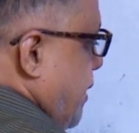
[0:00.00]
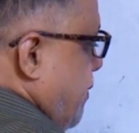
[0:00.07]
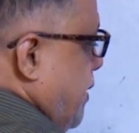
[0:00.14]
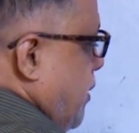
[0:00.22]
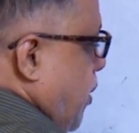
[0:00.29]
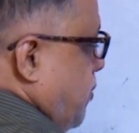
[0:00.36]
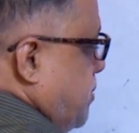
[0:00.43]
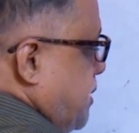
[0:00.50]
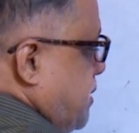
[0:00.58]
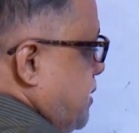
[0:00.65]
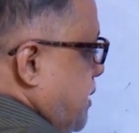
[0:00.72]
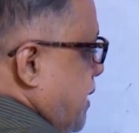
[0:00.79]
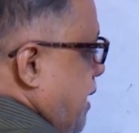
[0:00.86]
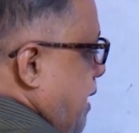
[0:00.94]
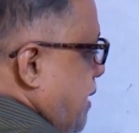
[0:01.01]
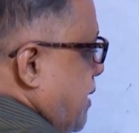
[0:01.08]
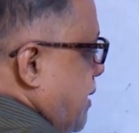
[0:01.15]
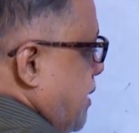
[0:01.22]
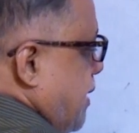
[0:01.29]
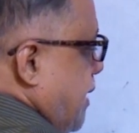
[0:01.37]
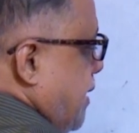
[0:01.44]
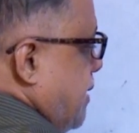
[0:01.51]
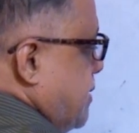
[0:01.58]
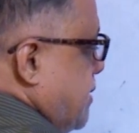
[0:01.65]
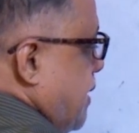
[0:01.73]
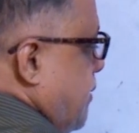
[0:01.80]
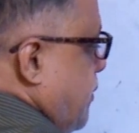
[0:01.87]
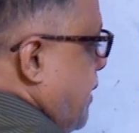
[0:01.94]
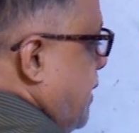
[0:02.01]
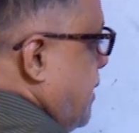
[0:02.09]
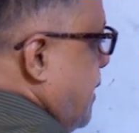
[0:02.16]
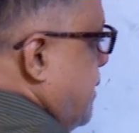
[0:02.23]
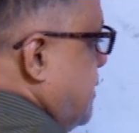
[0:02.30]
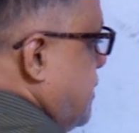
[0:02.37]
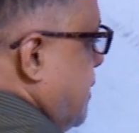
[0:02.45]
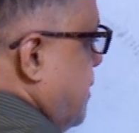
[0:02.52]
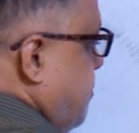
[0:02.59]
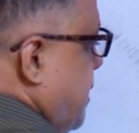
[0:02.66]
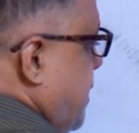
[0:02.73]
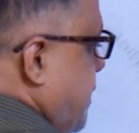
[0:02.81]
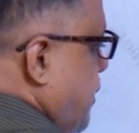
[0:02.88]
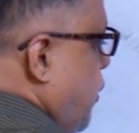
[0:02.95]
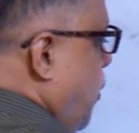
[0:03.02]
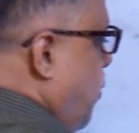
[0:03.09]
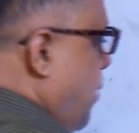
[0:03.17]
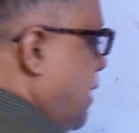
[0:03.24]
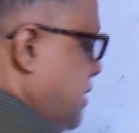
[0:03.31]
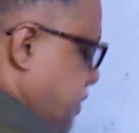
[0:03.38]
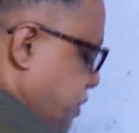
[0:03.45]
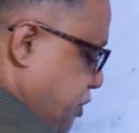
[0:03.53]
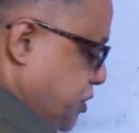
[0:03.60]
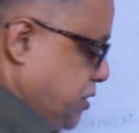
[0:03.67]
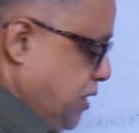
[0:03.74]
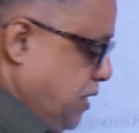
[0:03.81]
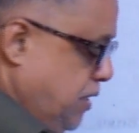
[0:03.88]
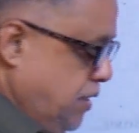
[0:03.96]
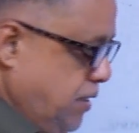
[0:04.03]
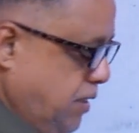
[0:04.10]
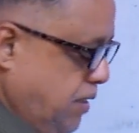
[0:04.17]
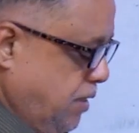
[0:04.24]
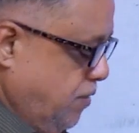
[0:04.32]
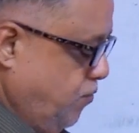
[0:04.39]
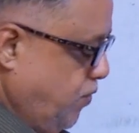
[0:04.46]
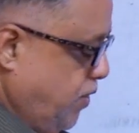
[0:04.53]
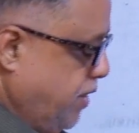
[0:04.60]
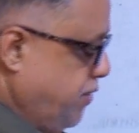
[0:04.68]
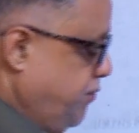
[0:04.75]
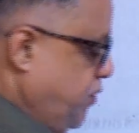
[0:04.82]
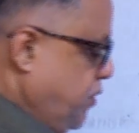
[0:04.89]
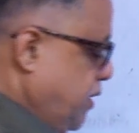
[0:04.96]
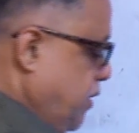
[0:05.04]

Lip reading: given the options in other than SI unit, that is nothing but kilowatts. 44